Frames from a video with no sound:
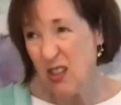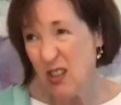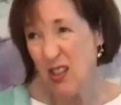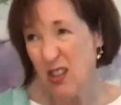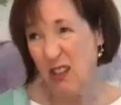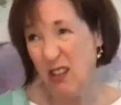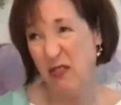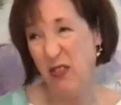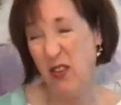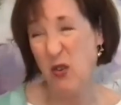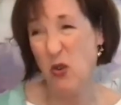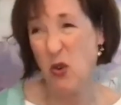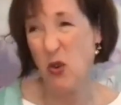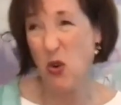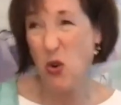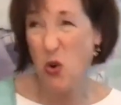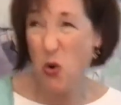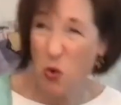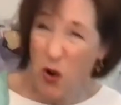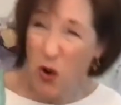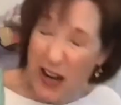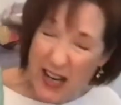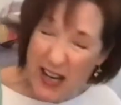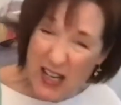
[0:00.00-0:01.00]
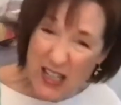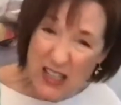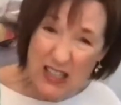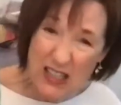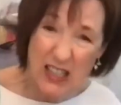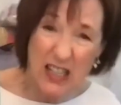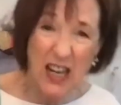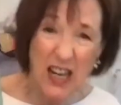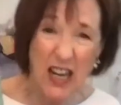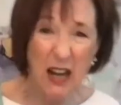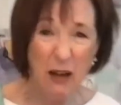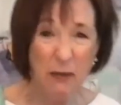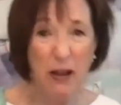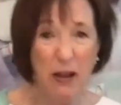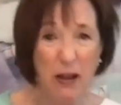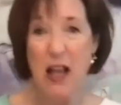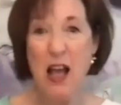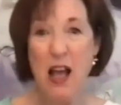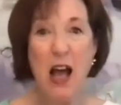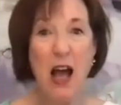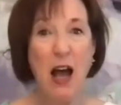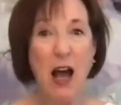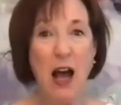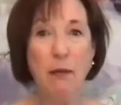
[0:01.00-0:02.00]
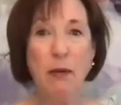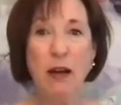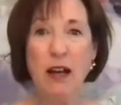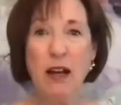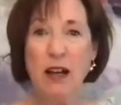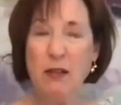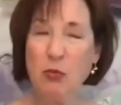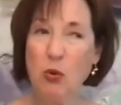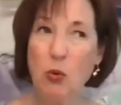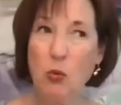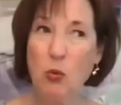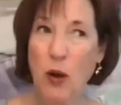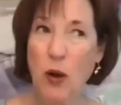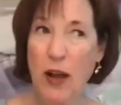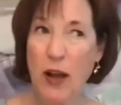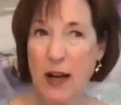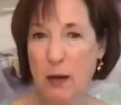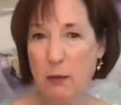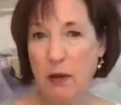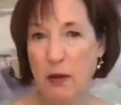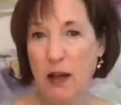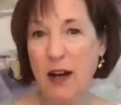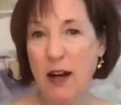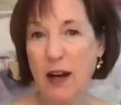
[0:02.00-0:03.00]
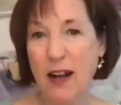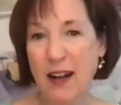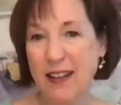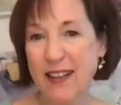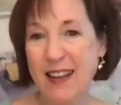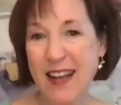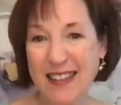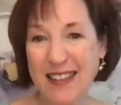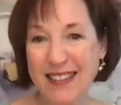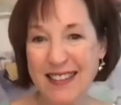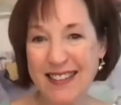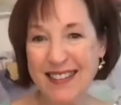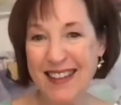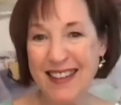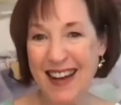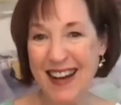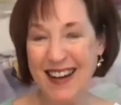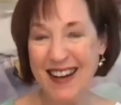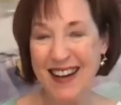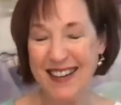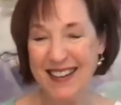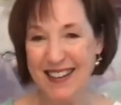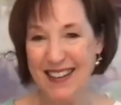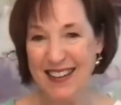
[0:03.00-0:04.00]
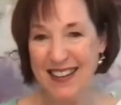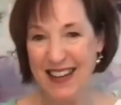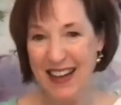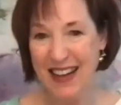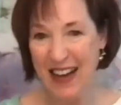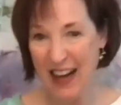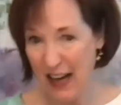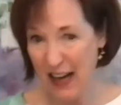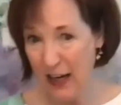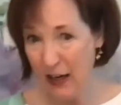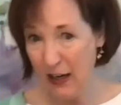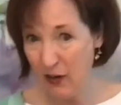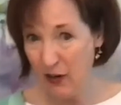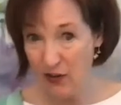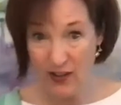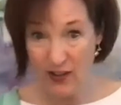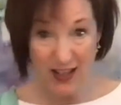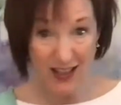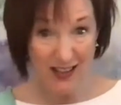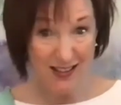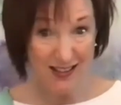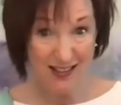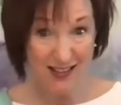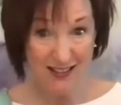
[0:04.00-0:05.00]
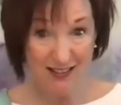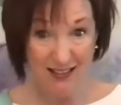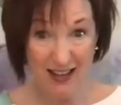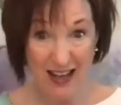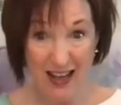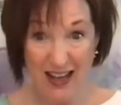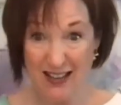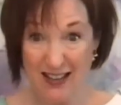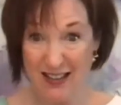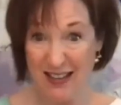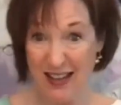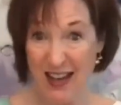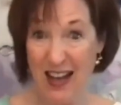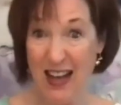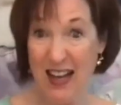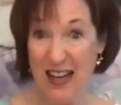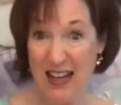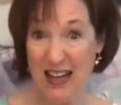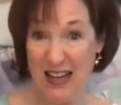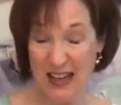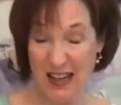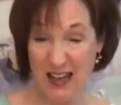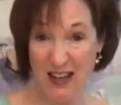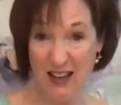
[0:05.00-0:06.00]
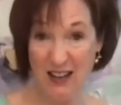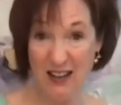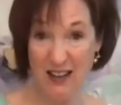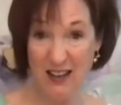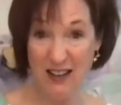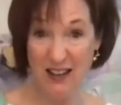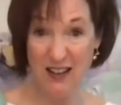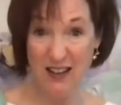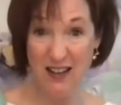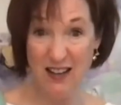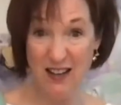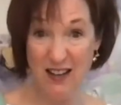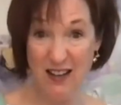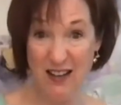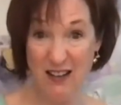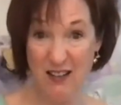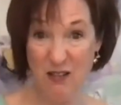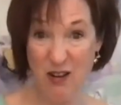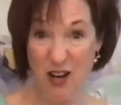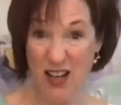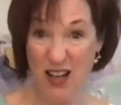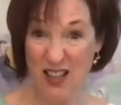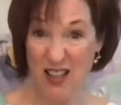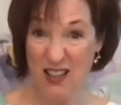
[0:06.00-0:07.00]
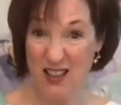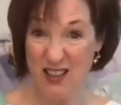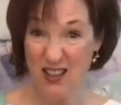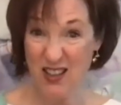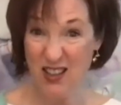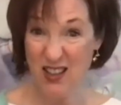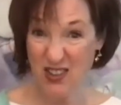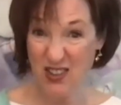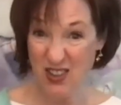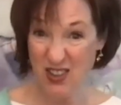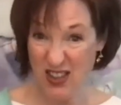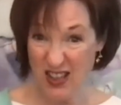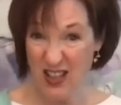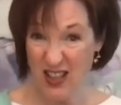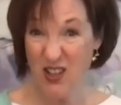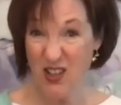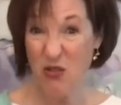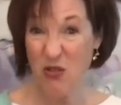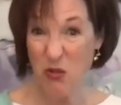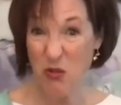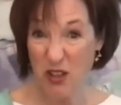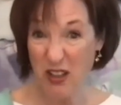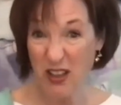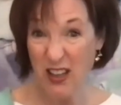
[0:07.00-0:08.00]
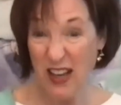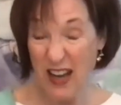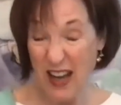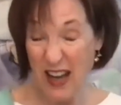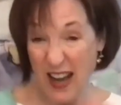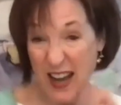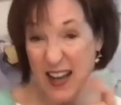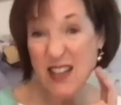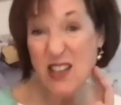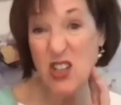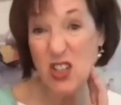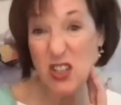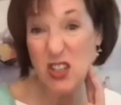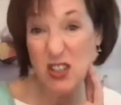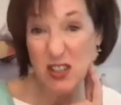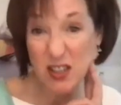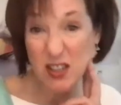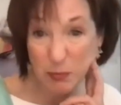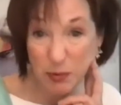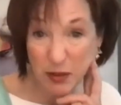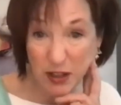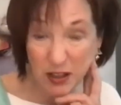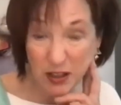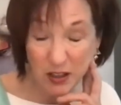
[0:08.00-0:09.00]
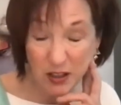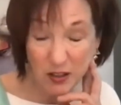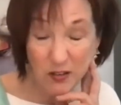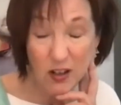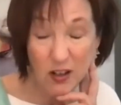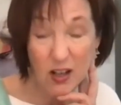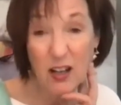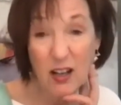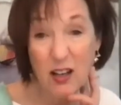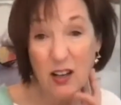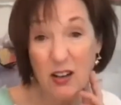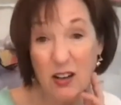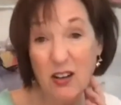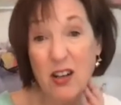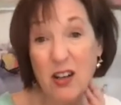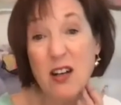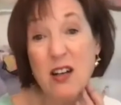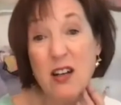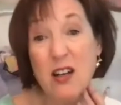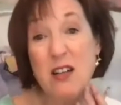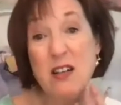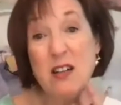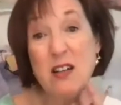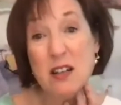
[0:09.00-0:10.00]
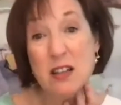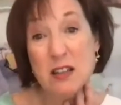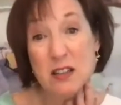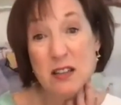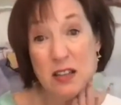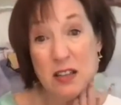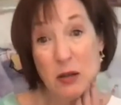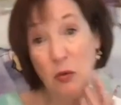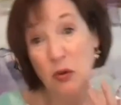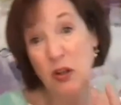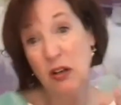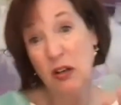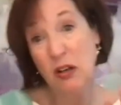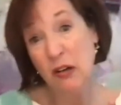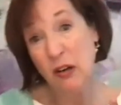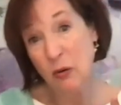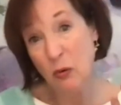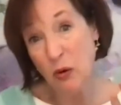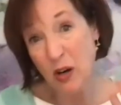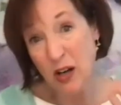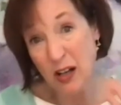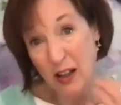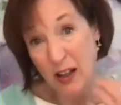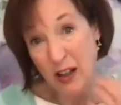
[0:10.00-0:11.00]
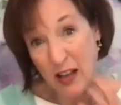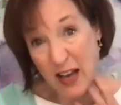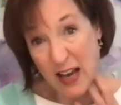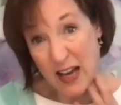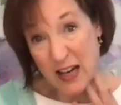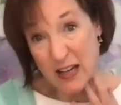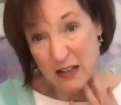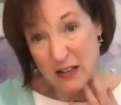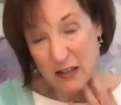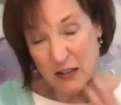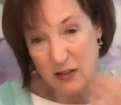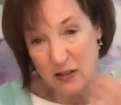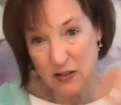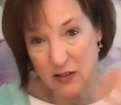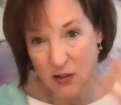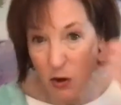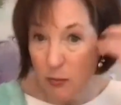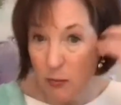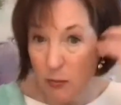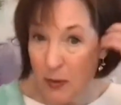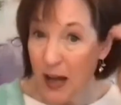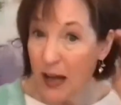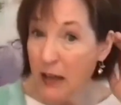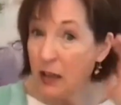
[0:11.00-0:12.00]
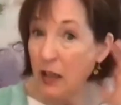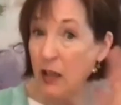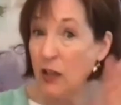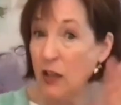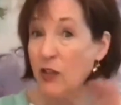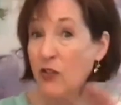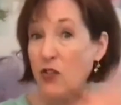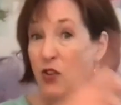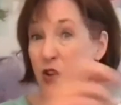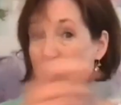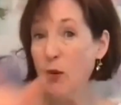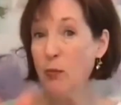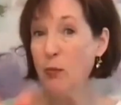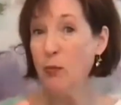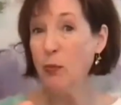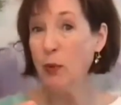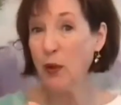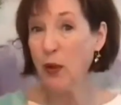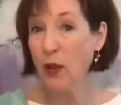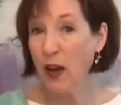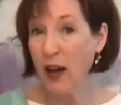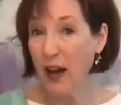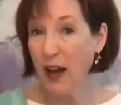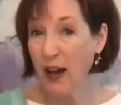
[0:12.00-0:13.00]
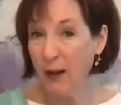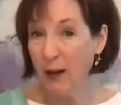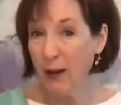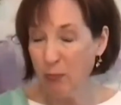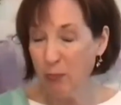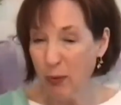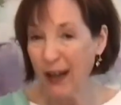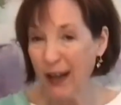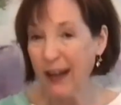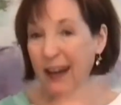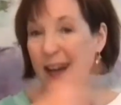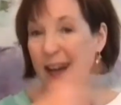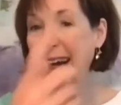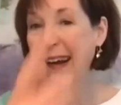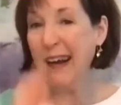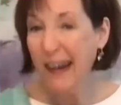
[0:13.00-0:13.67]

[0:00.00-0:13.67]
I feel queasy. I'm like, well, wait a minute, that's not anger, that's anxiety, right? So you see, you're really anxious about your anger, huh? No, we don't know why that is. So I'm not going to interpret that, but,